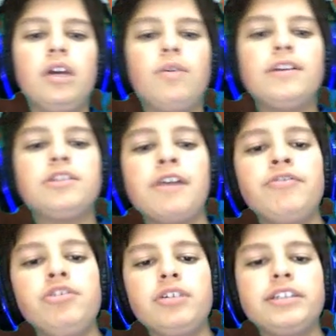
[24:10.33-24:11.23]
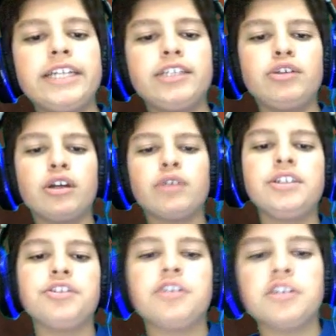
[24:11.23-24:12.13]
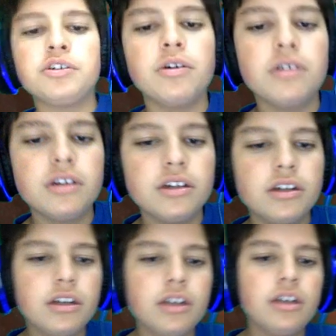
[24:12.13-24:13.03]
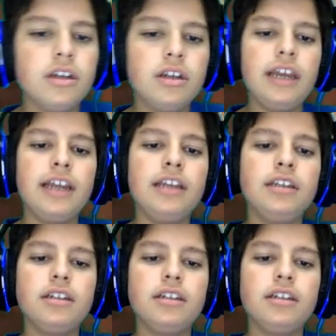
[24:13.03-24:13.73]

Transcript: Once the battlefield attaches to a creature you control. And